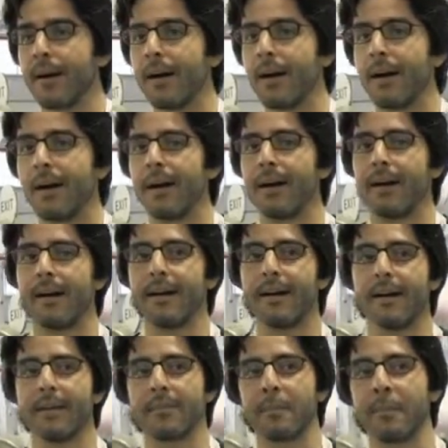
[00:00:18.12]

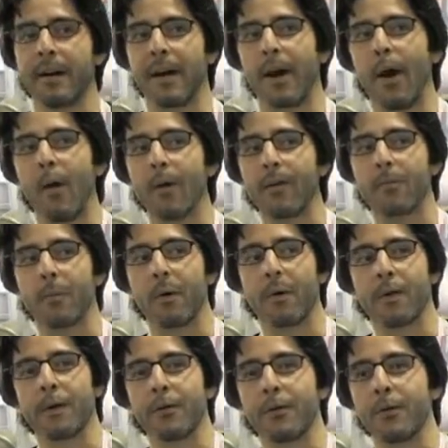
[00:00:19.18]
It's something I always wanted
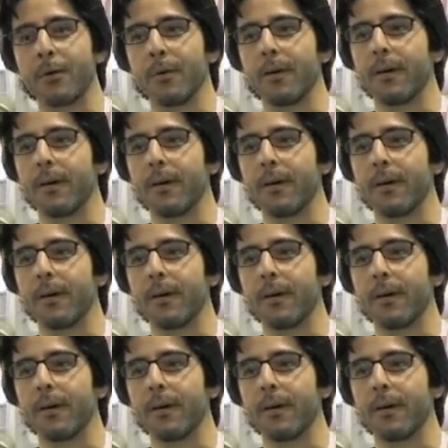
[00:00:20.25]
to do,